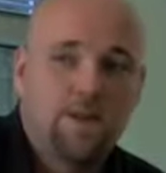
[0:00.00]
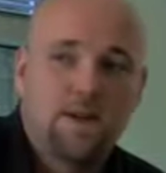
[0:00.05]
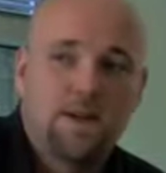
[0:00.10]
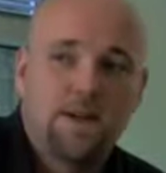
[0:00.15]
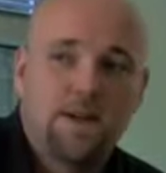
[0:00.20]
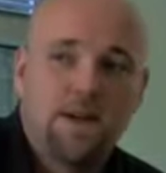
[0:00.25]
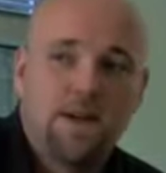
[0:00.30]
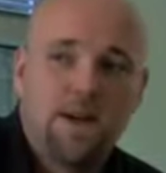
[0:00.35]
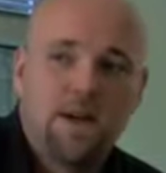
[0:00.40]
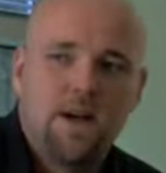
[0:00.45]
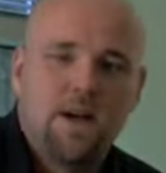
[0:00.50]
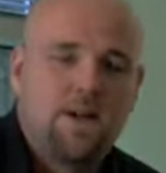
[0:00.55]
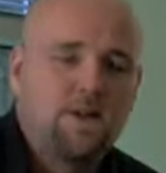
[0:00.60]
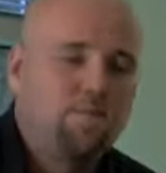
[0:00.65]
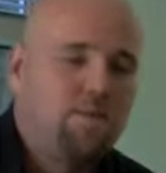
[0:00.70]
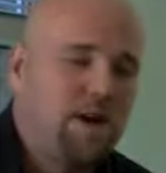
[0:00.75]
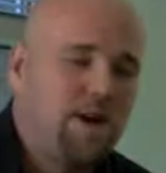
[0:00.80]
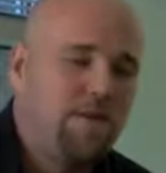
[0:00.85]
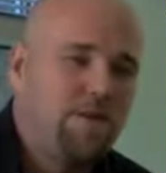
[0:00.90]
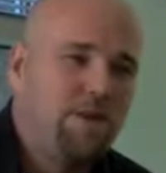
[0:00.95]
where a
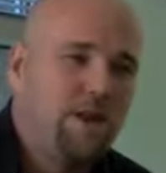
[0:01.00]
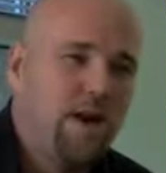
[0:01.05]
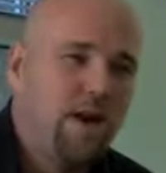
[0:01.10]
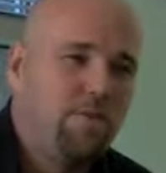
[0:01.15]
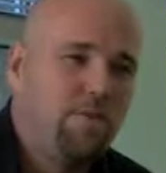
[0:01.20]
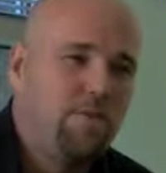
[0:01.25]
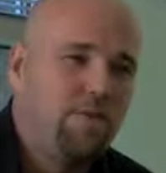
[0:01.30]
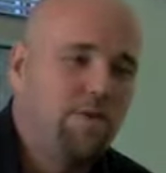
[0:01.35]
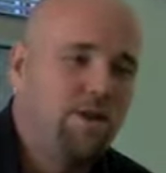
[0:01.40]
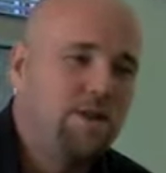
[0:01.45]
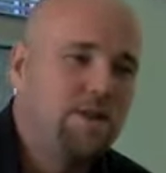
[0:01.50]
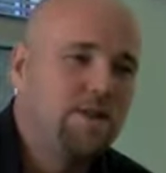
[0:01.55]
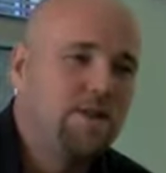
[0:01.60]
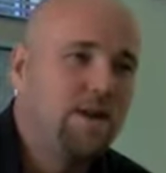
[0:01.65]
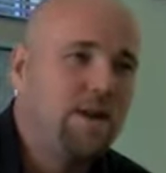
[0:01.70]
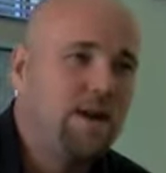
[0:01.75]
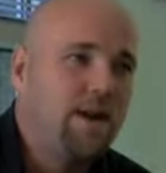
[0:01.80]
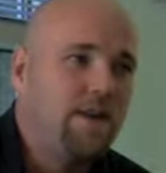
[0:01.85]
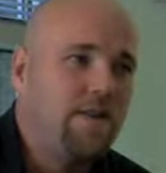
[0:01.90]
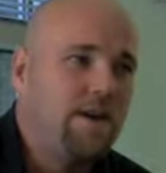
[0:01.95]
sponsor came to
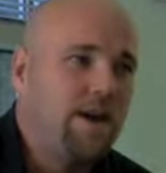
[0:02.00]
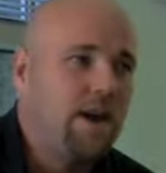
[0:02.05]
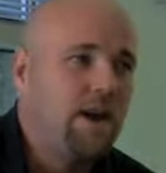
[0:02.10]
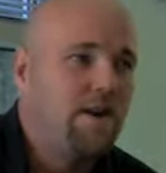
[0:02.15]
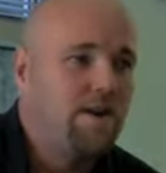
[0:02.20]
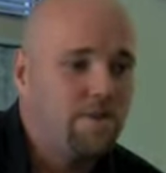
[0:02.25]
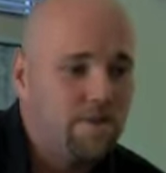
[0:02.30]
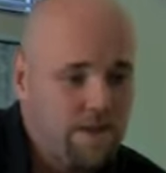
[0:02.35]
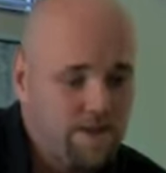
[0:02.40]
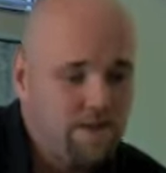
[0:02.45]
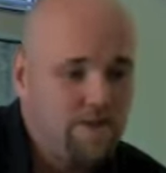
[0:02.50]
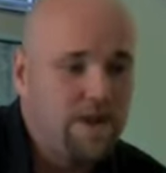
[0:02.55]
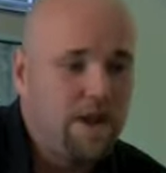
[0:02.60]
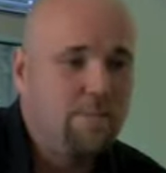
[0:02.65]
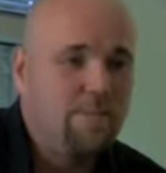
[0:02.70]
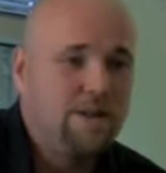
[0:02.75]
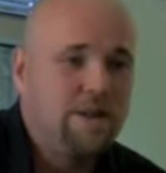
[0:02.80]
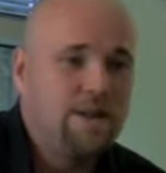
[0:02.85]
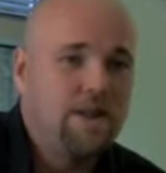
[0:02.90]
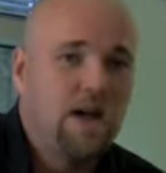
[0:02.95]
us and they had an original
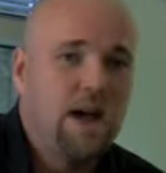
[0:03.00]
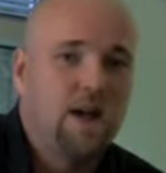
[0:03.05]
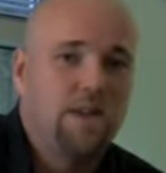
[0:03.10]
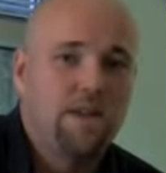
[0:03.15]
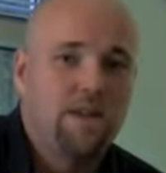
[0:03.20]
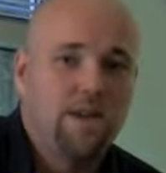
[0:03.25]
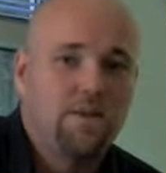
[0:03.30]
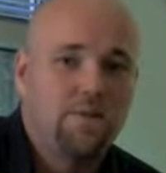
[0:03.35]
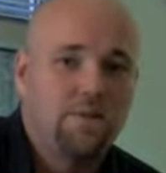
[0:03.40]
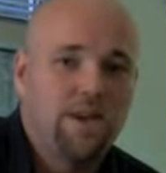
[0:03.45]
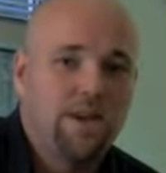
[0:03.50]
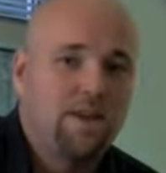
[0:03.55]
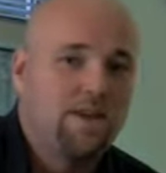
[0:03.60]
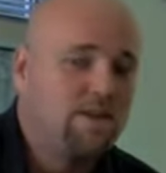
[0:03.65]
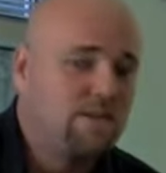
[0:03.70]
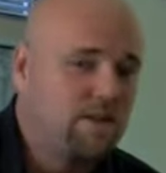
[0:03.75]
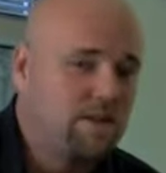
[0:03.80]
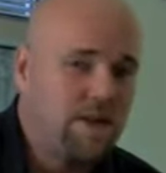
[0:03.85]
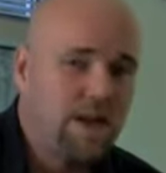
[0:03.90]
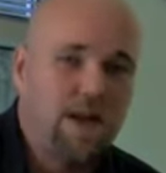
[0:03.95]
database lock that we
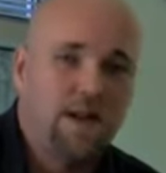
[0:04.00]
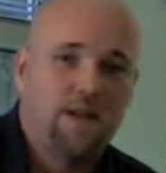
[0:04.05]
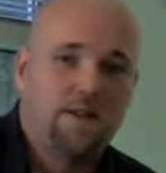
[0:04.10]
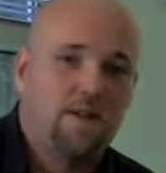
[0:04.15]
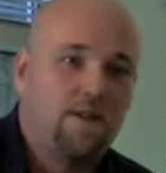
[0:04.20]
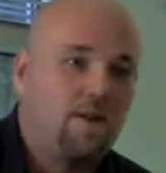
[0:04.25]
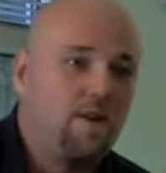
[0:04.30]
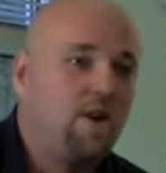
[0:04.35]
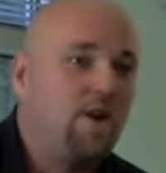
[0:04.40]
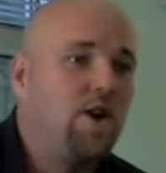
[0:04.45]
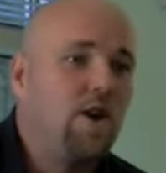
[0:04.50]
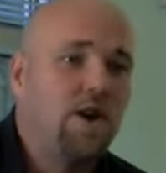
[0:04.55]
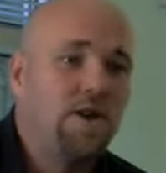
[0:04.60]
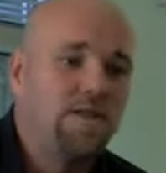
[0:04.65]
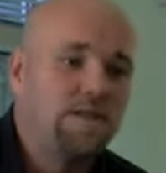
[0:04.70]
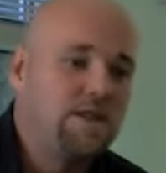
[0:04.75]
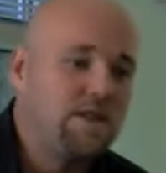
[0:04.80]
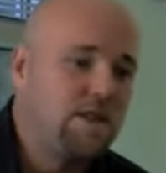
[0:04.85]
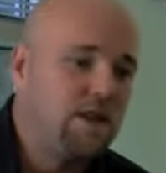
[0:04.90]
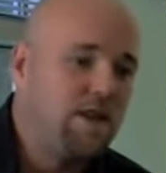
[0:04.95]
had set early on
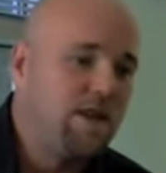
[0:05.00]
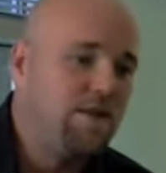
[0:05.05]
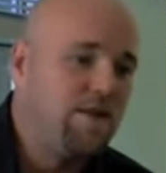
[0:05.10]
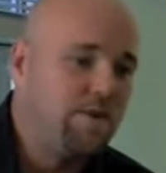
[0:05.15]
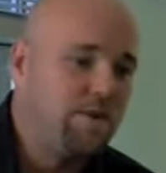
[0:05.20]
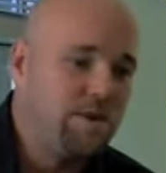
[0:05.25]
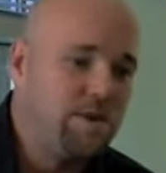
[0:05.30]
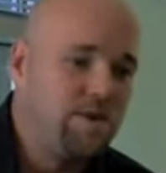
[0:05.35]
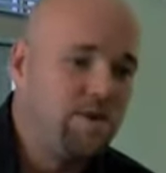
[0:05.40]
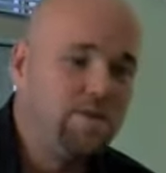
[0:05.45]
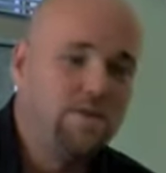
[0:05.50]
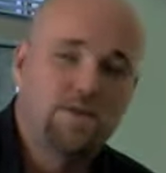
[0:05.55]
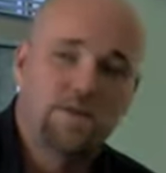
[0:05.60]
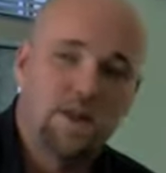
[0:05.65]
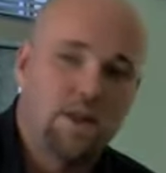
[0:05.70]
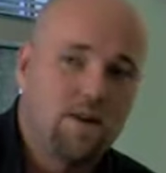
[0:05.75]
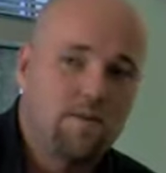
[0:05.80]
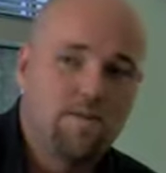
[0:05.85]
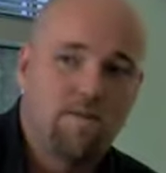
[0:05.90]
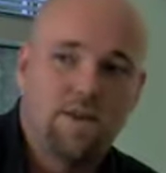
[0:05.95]
in the study, in the original
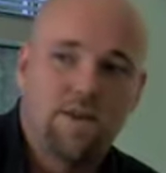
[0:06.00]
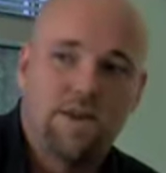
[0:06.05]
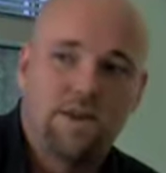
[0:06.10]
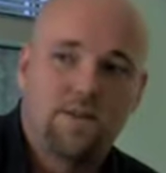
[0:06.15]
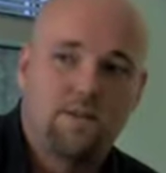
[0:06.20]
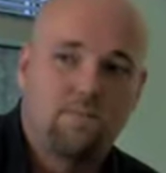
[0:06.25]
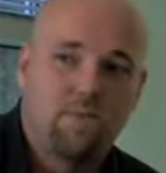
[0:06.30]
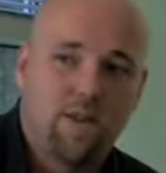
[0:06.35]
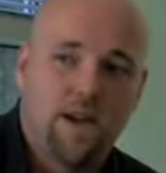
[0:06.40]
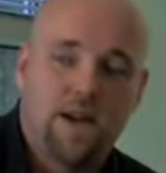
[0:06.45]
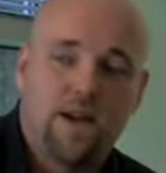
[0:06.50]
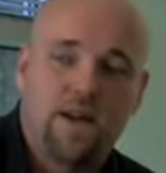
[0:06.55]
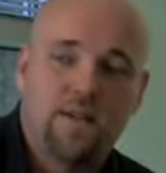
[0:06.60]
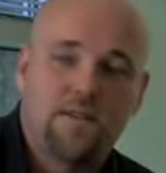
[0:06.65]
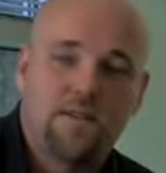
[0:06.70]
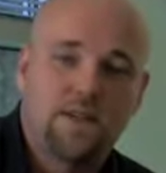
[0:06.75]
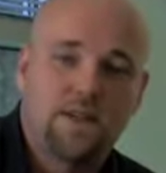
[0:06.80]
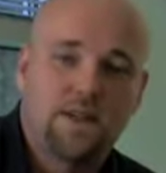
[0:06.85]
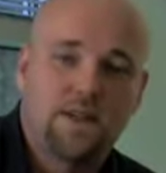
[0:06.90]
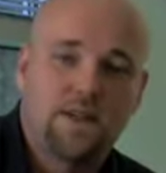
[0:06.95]
startup phase and planning
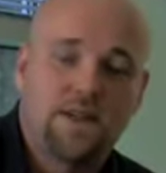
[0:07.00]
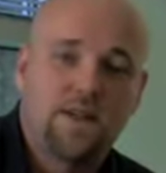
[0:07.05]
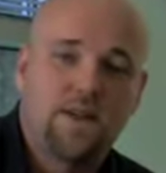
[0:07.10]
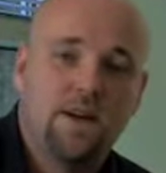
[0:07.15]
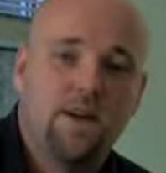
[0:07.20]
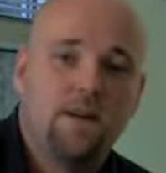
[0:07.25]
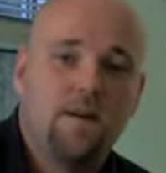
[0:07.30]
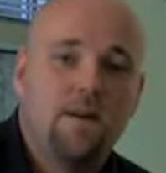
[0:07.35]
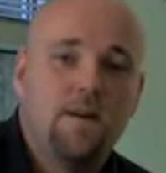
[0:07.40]
of the study.